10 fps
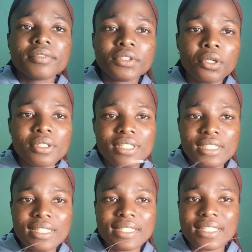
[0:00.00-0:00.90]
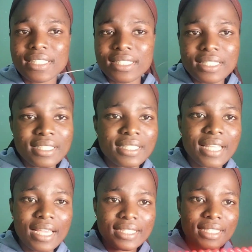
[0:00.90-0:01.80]
So this is in
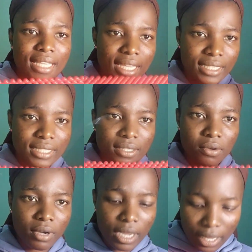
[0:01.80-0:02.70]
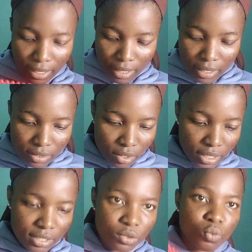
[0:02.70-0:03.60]
size 8. Okay, so
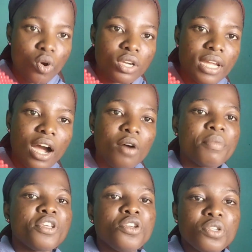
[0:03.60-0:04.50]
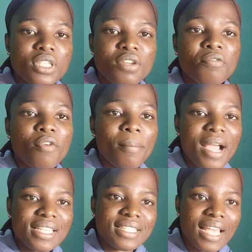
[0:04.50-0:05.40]
this is what I'll be using for
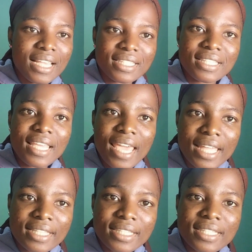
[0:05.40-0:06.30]
my size 8